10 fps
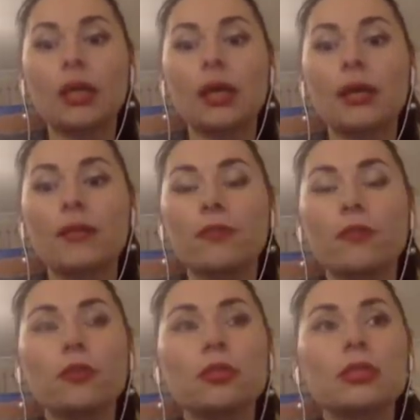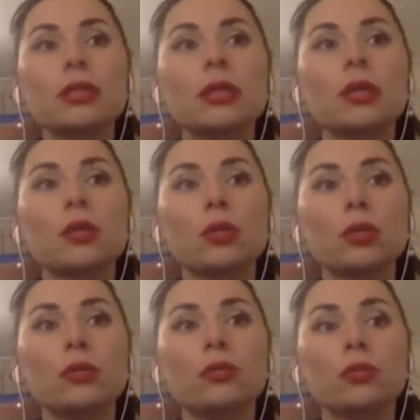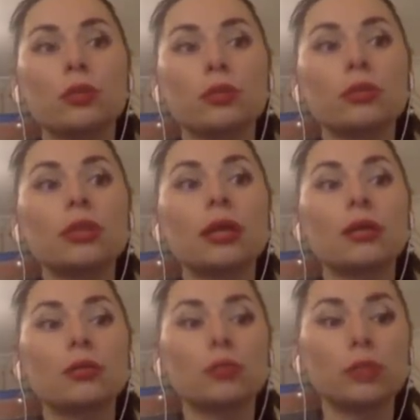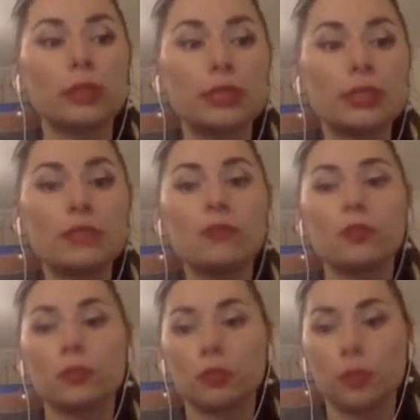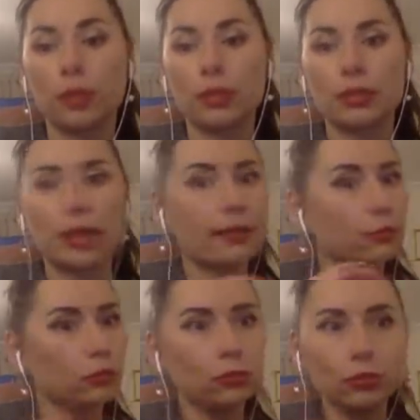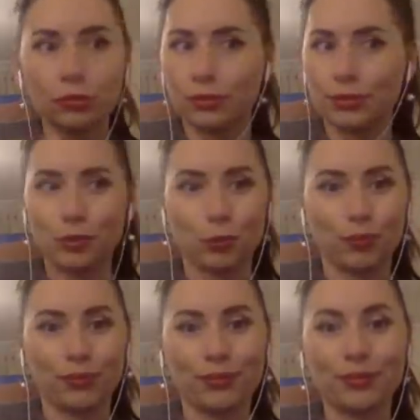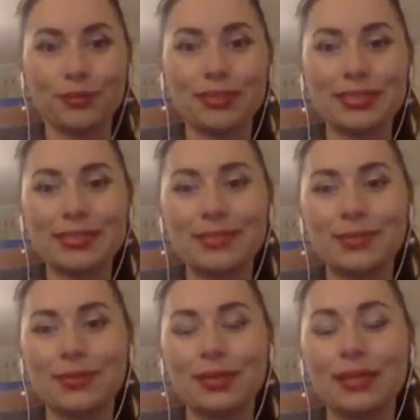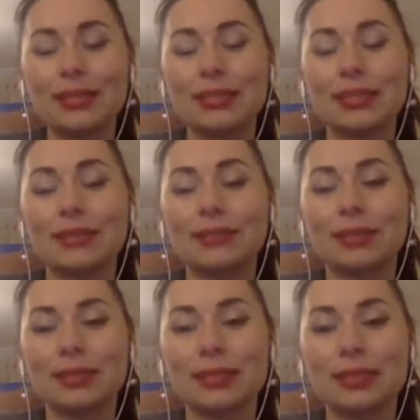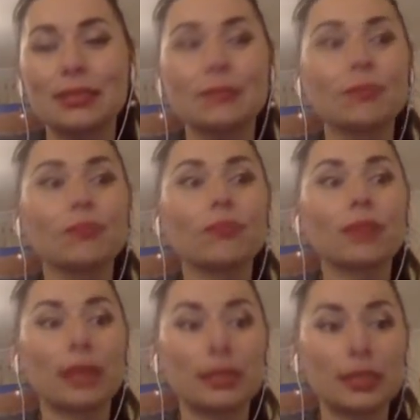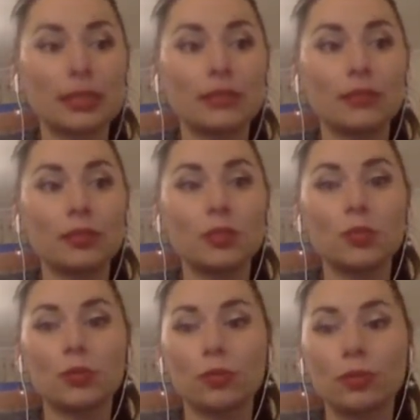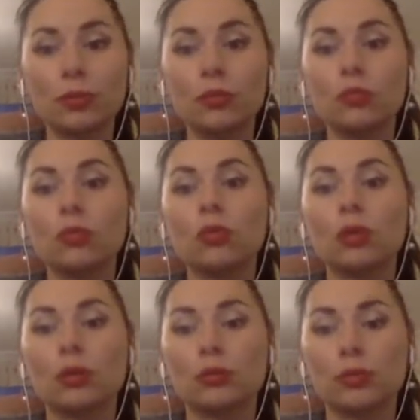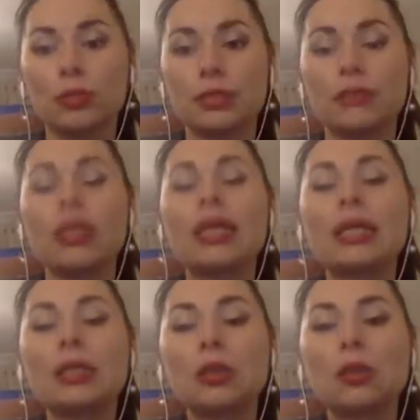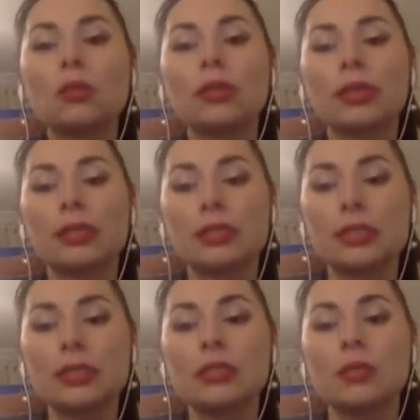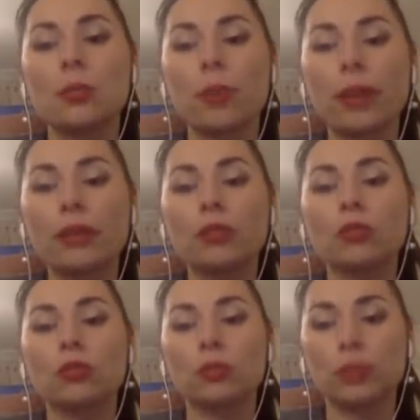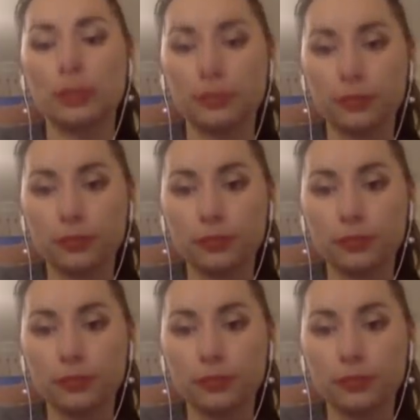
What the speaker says: And first, you need to learn how to receive from your mother. I will do it this topic because several clients I have last days exactly with this problem. You don't know how to receive. Not exist men who not give.